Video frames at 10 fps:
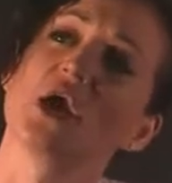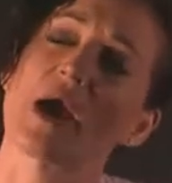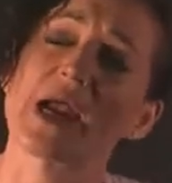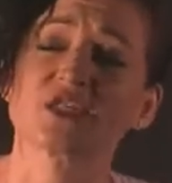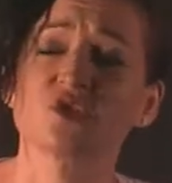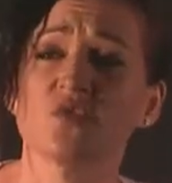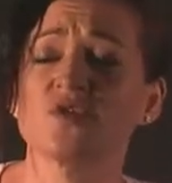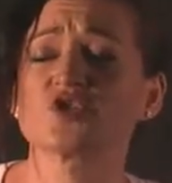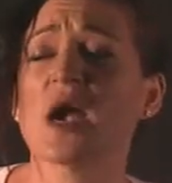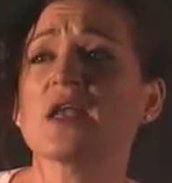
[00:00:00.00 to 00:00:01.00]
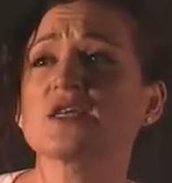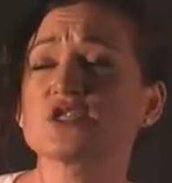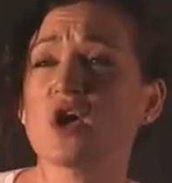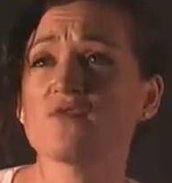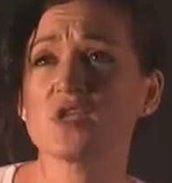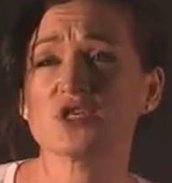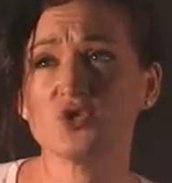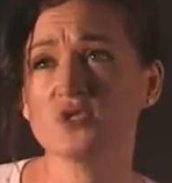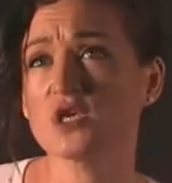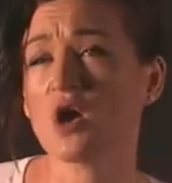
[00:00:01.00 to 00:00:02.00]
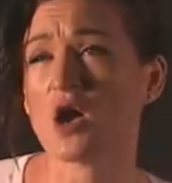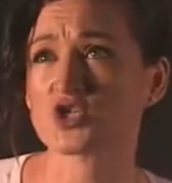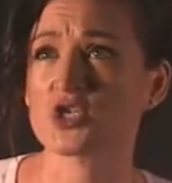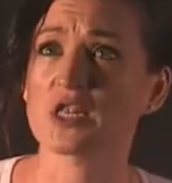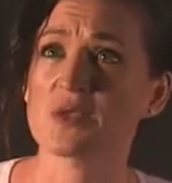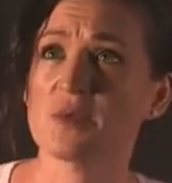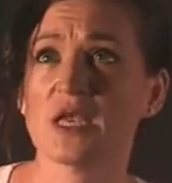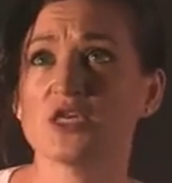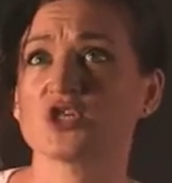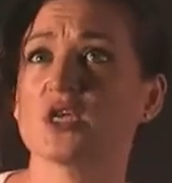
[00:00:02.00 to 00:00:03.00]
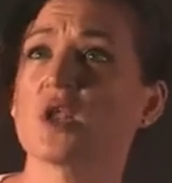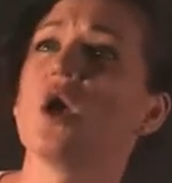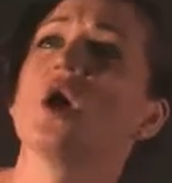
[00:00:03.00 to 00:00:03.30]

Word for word: All right, so if we're trying to solve this using Gaussian elimination,